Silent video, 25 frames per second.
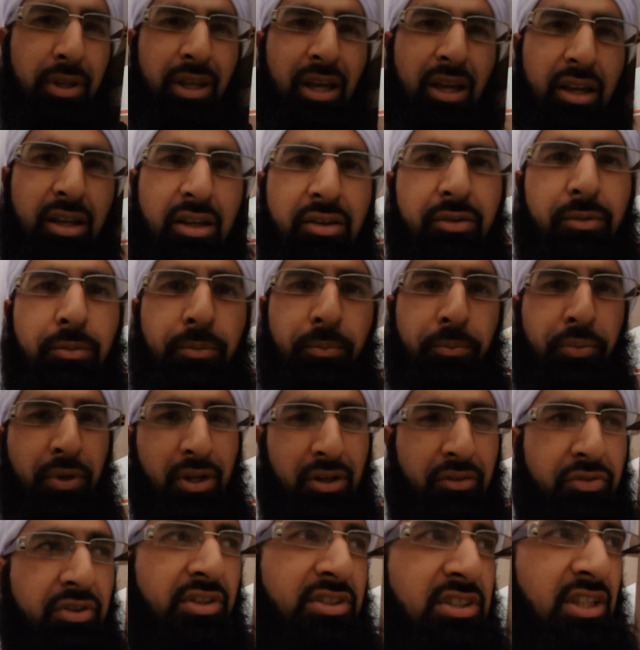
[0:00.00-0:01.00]
We get
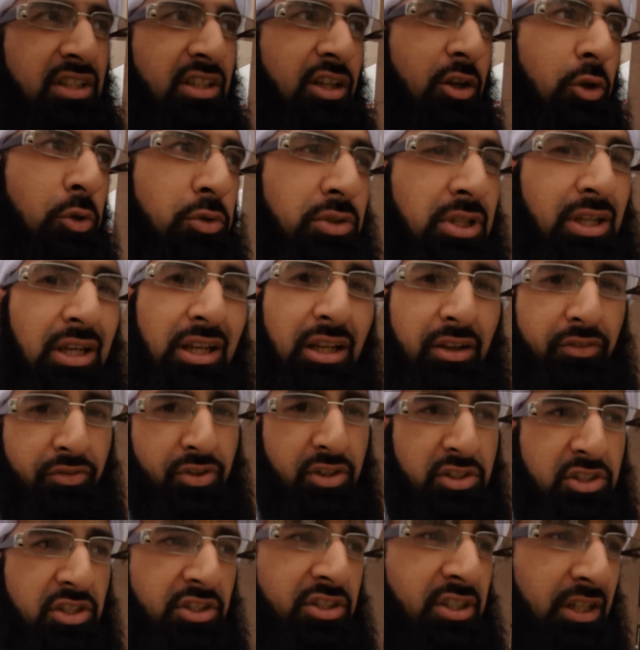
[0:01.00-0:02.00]
breakfast at the hotel
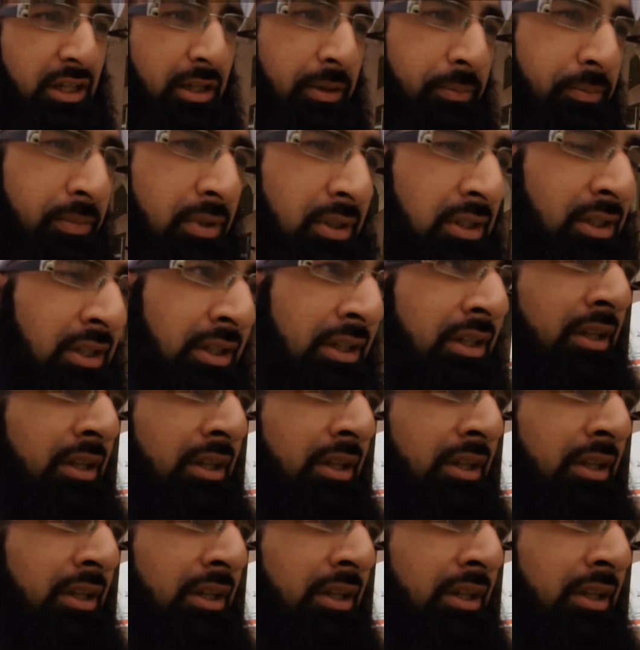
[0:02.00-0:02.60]
at Fajr time.